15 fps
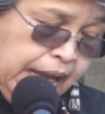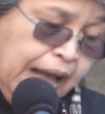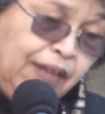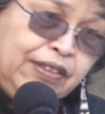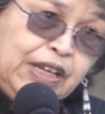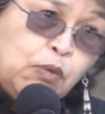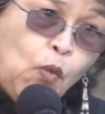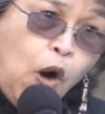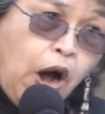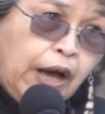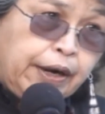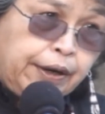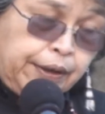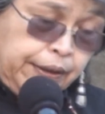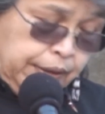Healthy
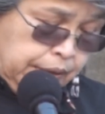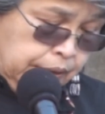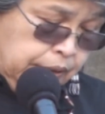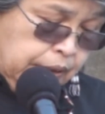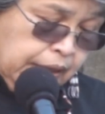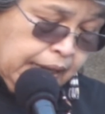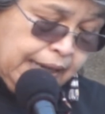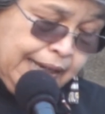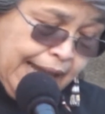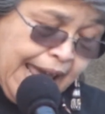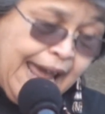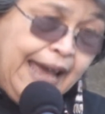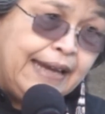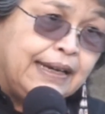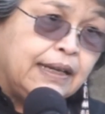water and
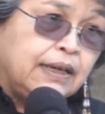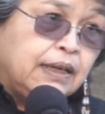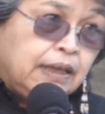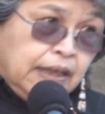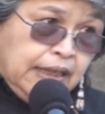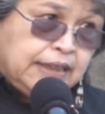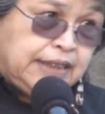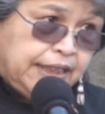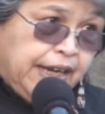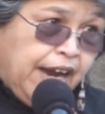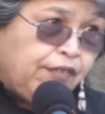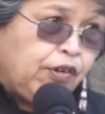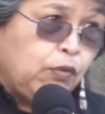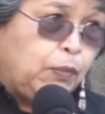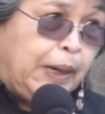land is in
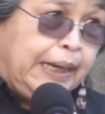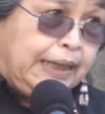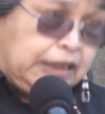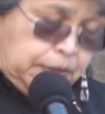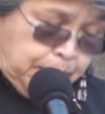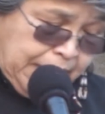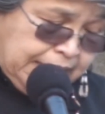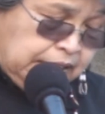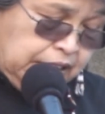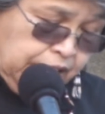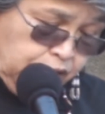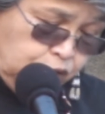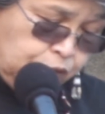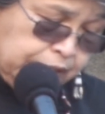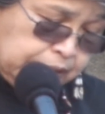everybody's best
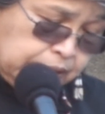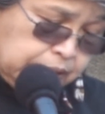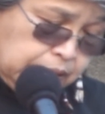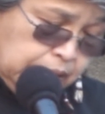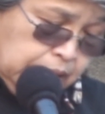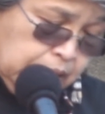interest.